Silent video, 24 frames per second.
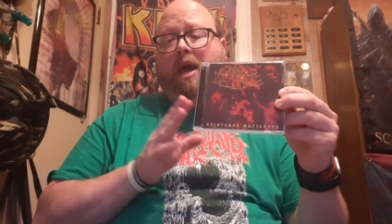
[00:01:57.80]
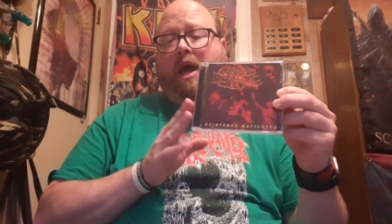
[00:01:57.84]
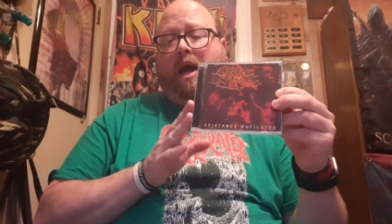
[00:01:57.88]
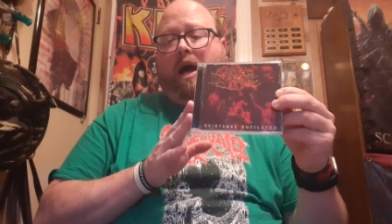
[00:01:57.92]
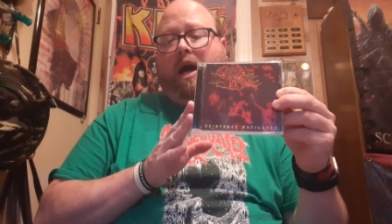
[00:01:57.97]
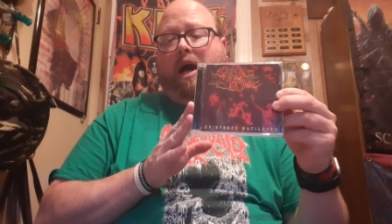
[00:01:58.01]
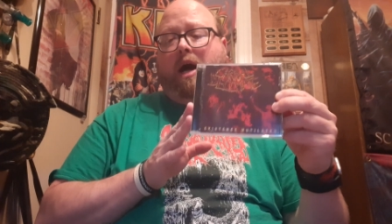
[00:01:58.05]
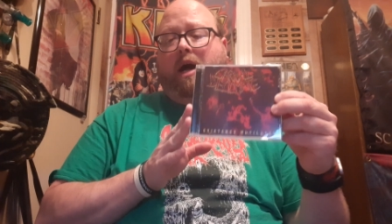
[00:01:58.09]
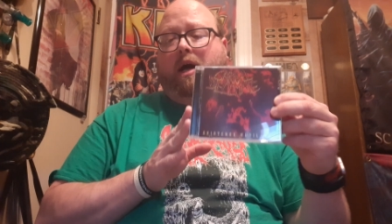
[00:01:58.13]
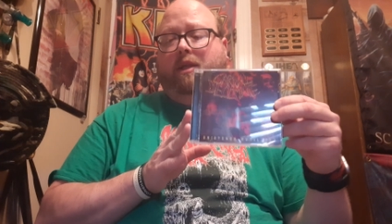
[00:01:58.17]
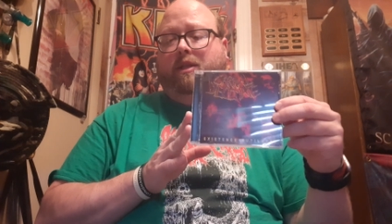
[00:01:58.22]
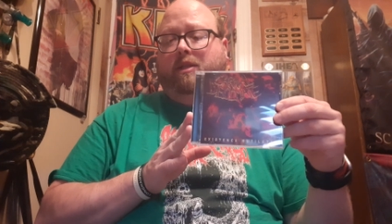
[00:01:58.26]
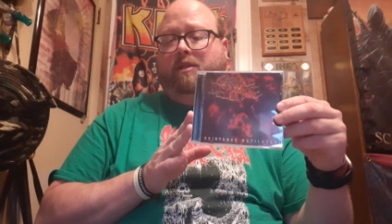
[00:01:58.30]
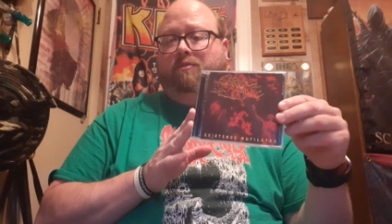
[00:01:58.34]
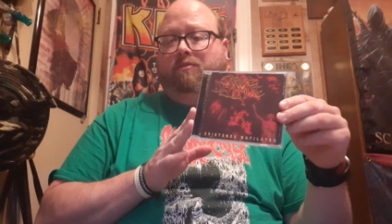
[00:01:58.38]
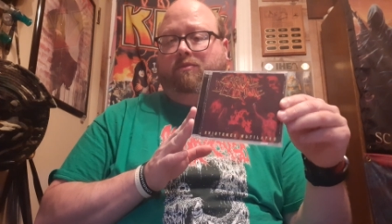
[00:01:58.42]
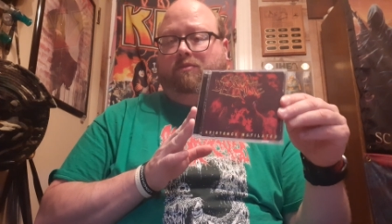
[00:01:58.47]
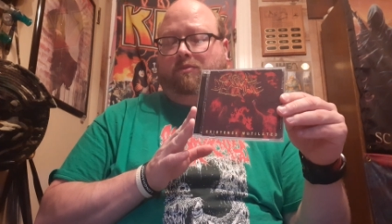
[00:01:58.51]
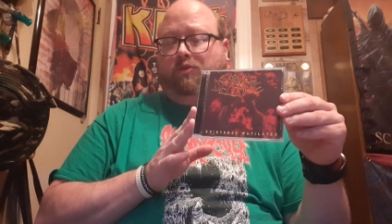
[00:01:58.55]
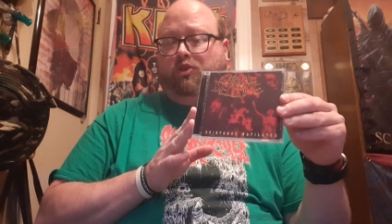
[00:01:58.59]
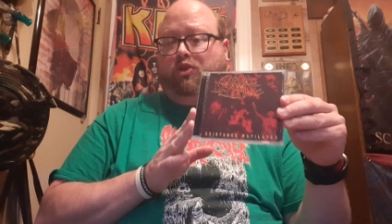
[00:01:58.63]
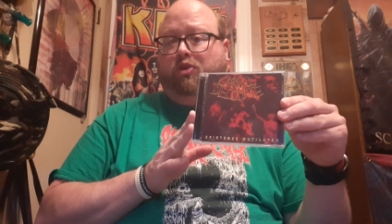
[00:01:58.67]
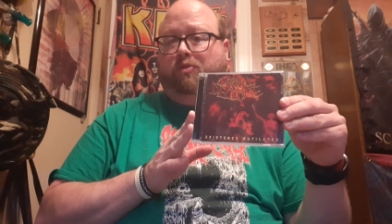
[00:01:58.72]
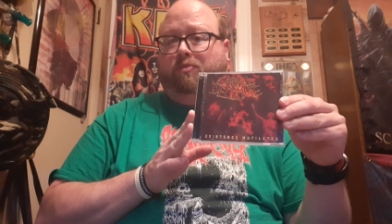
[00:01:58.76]
Uh,
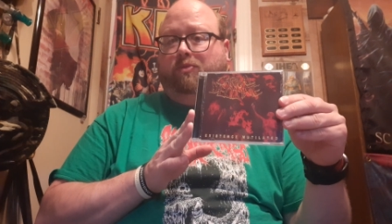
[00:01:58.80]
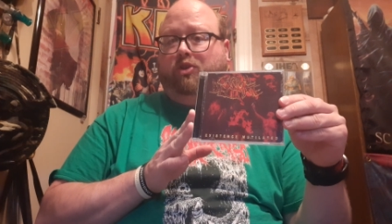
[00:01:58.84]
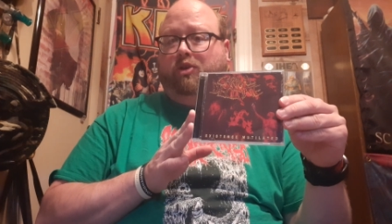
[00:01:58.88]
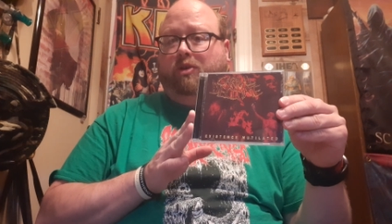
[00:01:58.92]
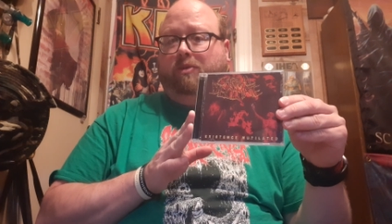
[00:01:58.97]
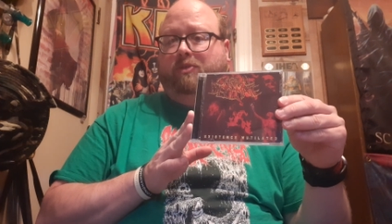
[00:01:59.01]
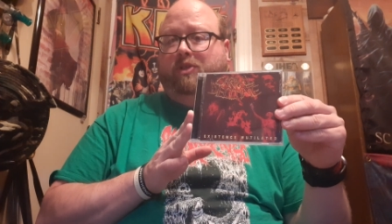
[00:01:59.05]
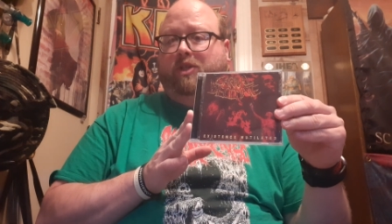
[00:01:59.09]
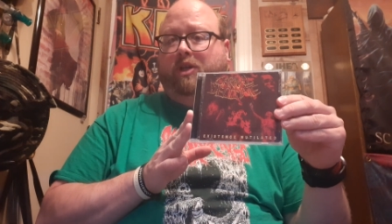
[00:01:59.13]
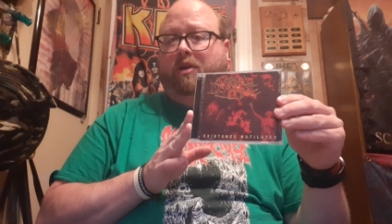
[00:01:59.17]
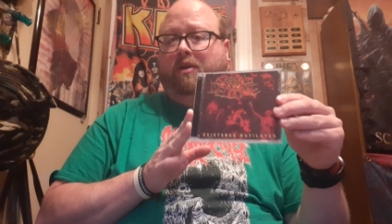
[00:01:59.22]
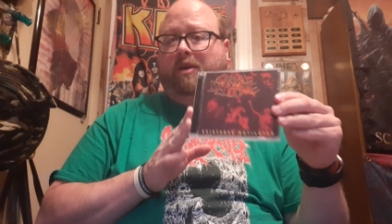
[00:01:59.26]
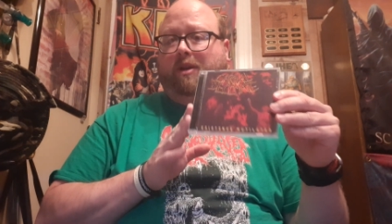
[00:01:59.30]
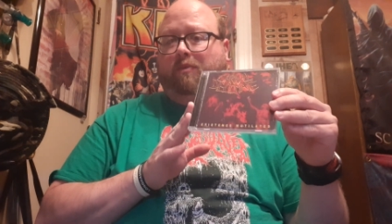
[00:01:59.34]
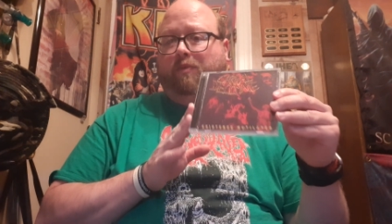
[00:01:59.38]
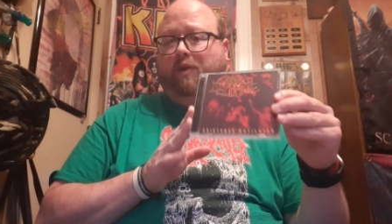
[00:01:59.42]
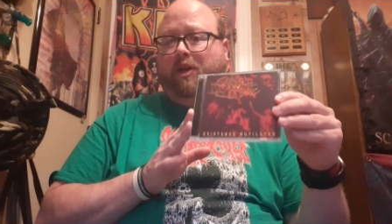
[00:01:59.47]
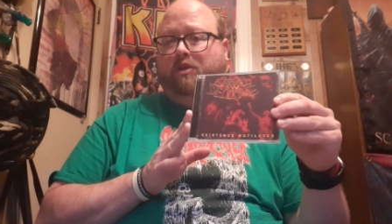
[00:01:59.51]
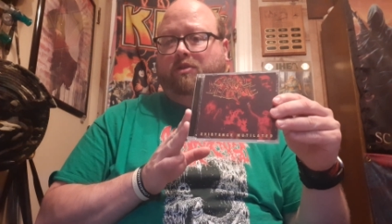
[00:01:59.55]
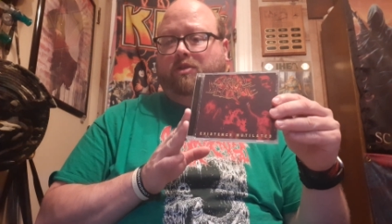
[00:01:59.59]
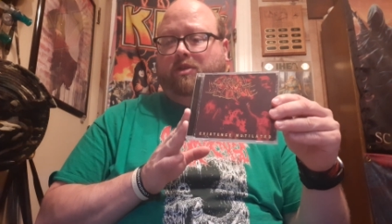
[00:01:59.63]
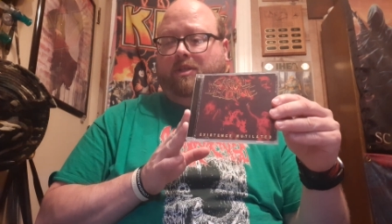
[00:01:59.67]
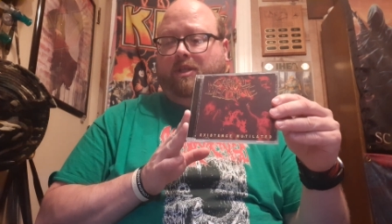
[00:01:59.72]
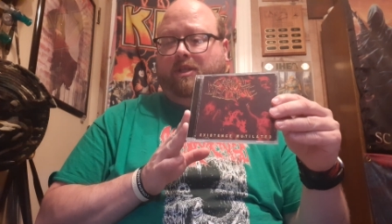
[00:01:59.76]
Doomed to Obscurity
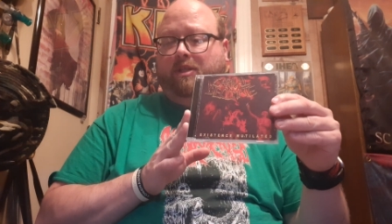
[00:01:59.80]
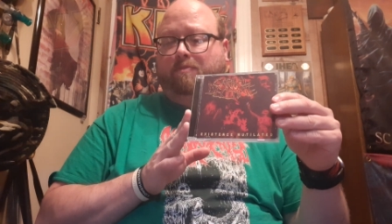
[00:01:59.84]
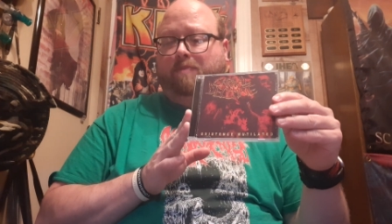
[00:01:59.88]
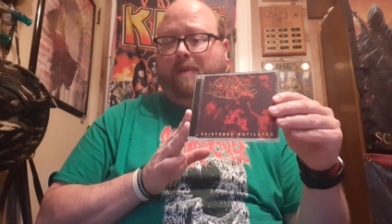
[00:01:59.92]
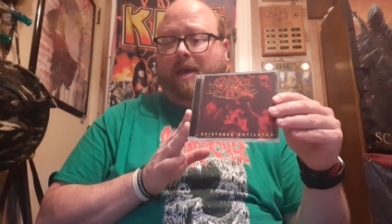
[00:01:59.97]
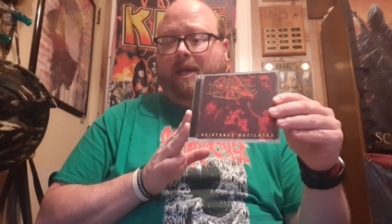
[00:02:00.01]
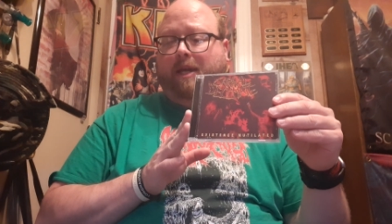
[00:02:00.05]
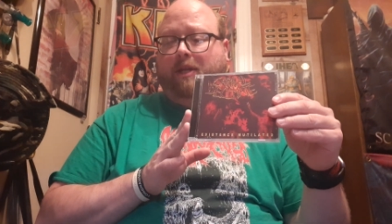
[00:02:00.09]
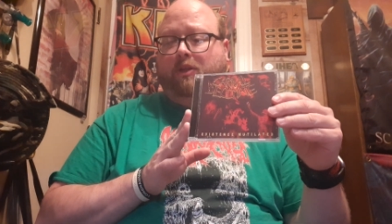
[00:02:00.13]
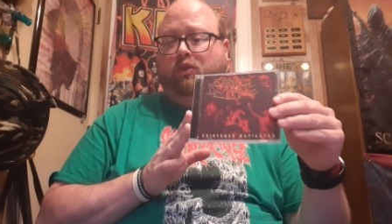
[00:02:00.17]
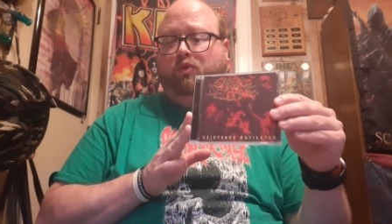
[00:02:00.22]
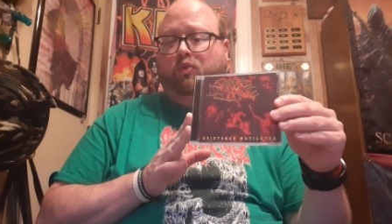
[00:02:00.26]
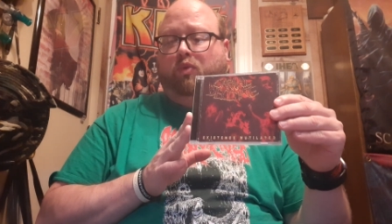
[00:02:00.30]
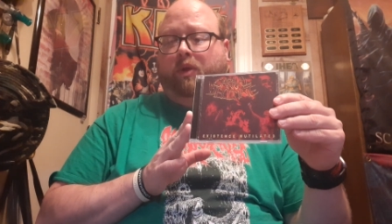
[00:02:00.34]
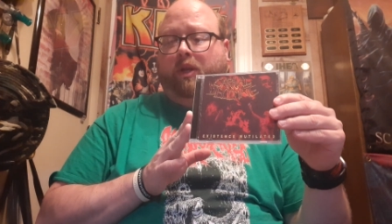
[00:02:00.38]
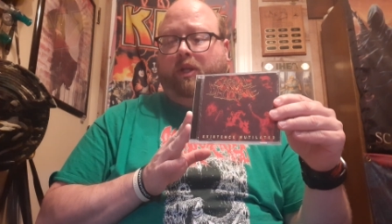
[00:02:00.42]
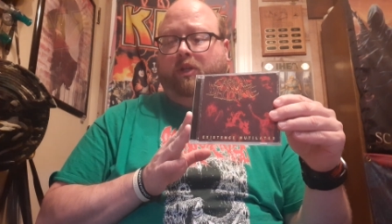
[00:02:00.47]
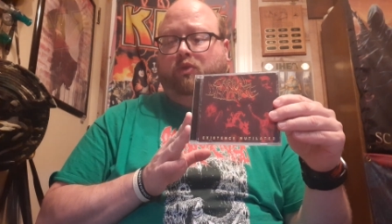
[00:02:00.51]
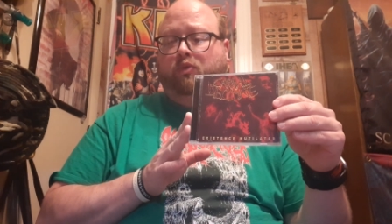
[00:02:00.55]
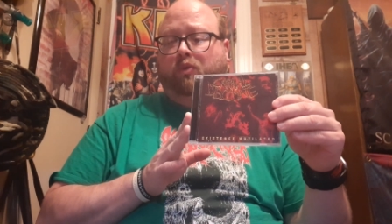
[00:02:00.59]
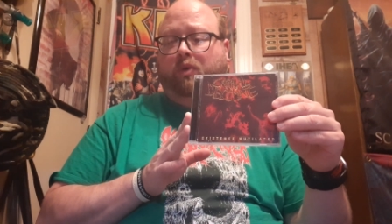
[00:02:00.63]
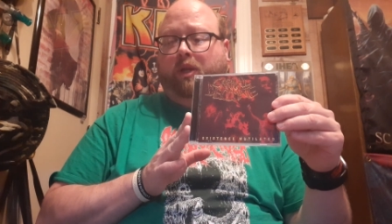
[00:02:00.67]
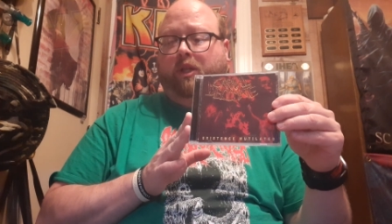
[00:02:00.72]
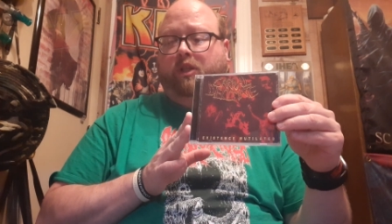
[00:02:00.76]
reissued this back in
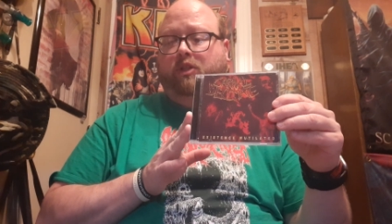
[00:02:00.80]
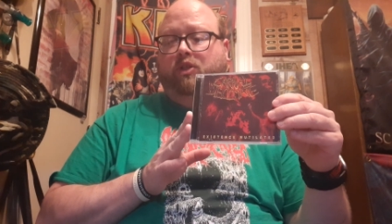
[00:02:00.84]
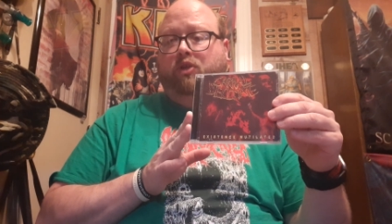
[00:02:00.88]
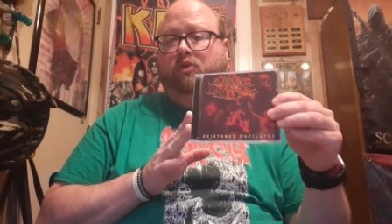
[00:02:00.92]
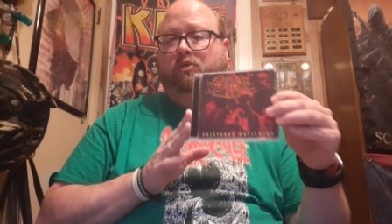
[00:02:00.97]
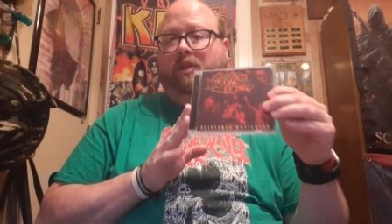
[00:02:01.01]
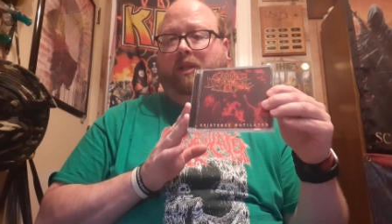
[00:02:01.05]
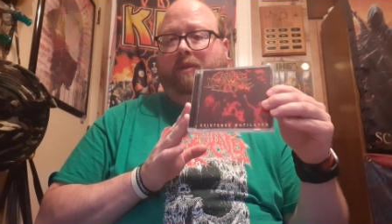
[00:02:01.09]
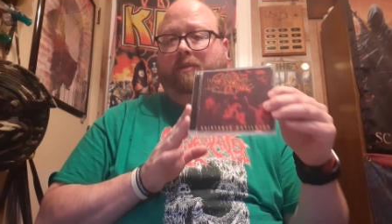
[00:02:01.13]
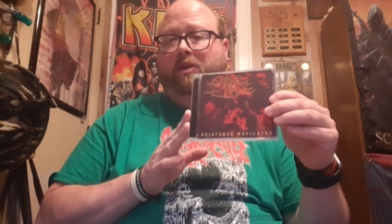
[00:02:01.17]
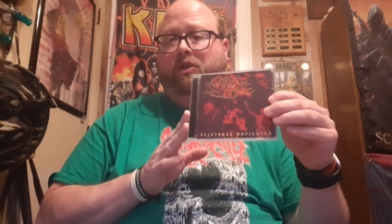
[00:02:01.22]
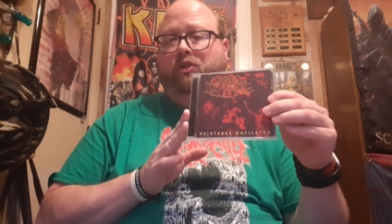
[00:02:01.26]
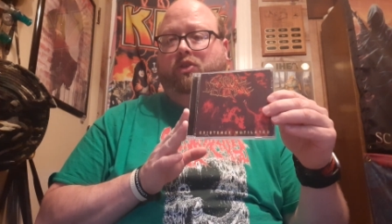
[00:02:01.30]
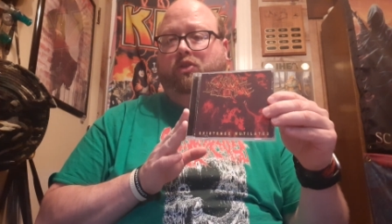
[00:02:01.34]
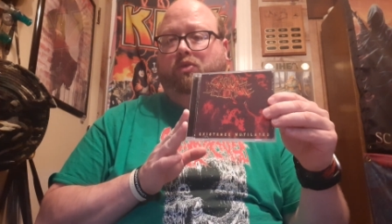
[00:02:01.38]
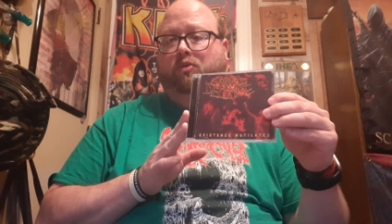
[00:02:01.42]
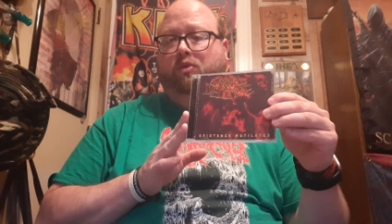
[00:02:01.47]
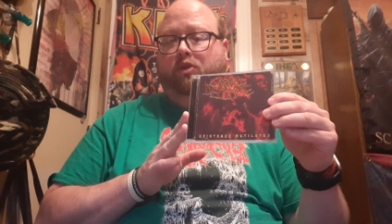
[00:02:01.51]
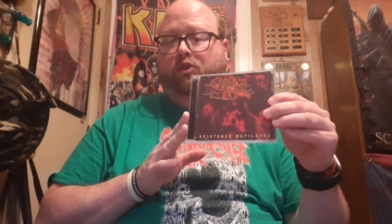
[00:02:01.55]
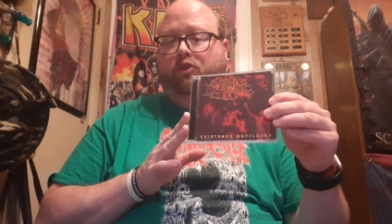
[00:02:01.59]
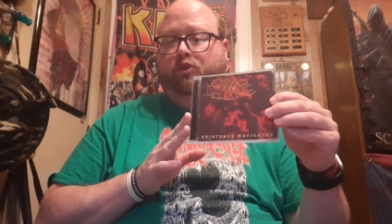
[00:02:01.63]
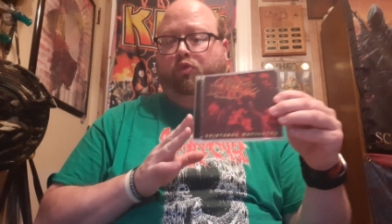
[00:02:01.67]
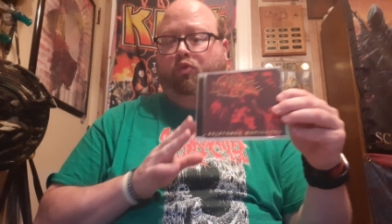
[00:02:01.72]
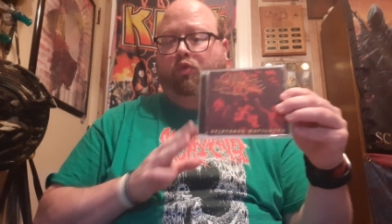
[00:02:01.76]
2022, limited to
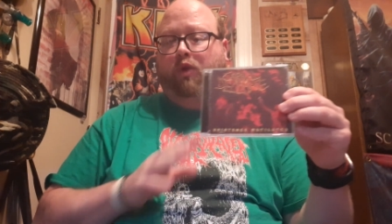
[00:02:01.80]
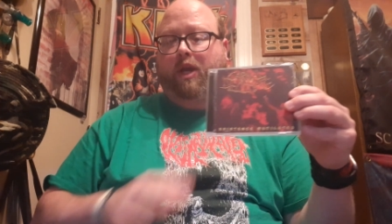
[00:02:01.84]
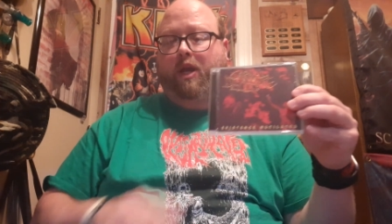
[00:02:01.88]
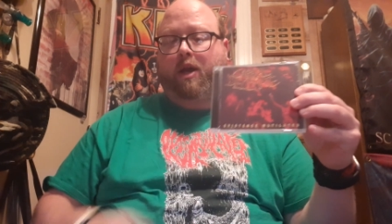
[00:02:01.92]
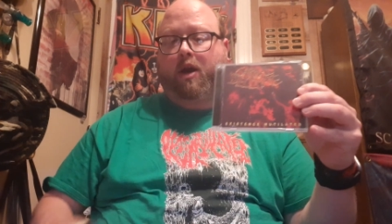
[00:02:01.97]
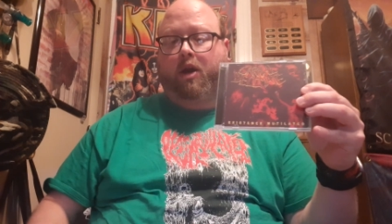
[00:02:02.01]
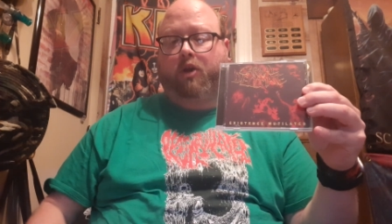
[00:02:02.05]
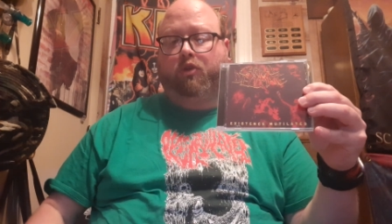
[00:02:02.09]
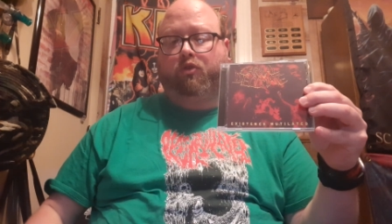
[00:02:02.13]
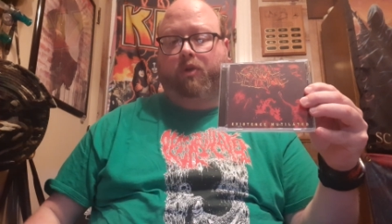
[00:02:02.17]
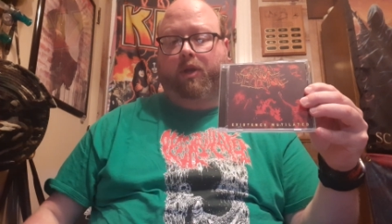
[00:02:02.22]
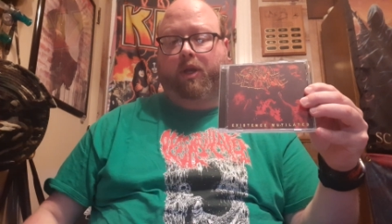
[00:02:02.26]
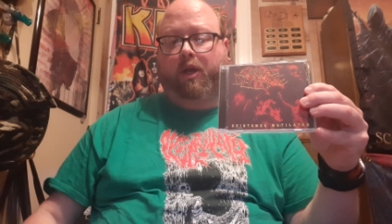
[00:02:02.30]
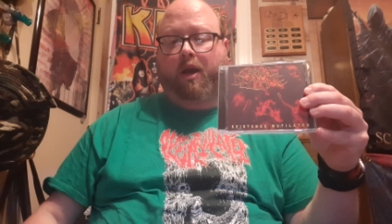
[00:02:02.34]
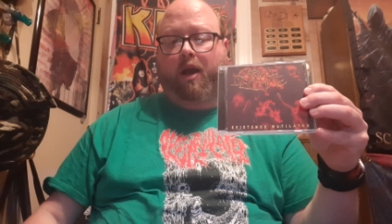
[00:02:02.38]
300